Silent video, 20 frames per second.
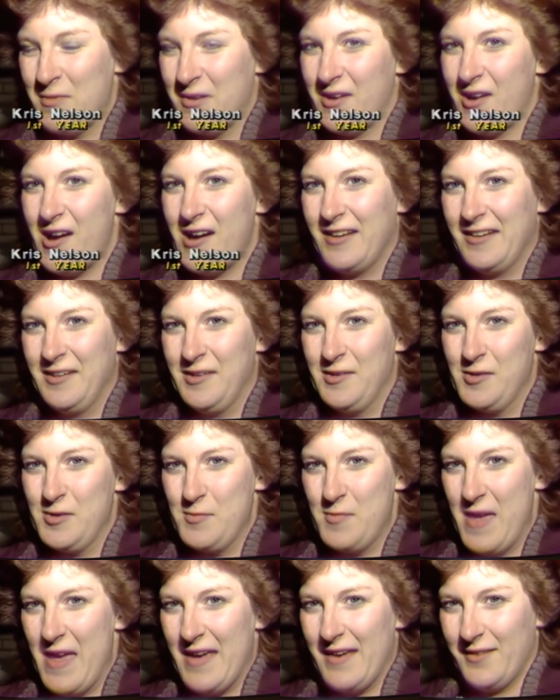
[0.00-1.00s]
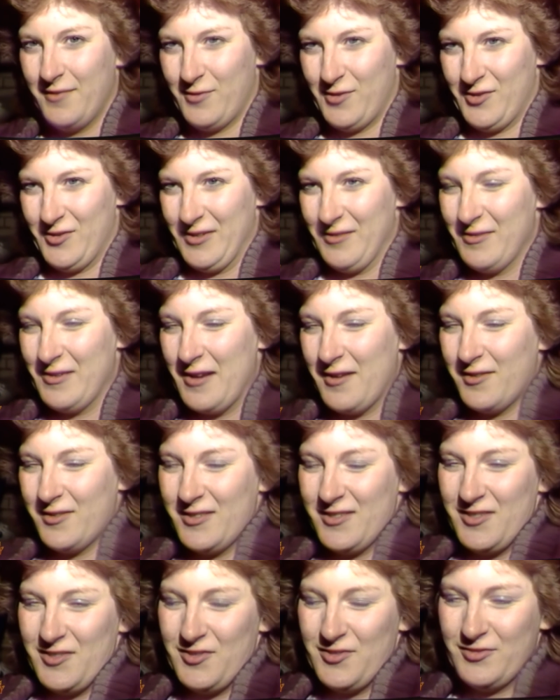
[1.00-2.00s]
be gone here in May and wondering what I'm
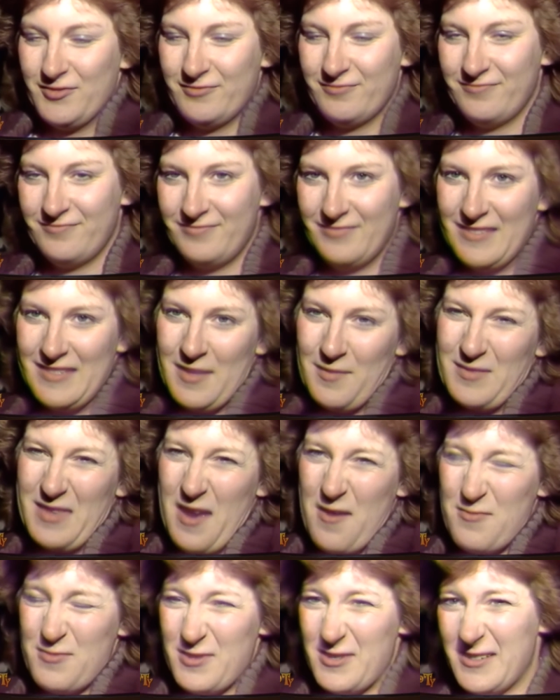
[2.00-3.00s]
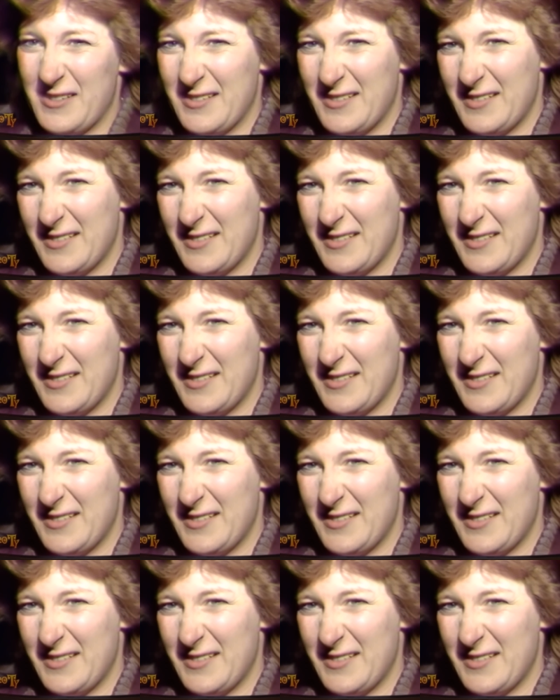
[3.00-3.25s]
going to do in September.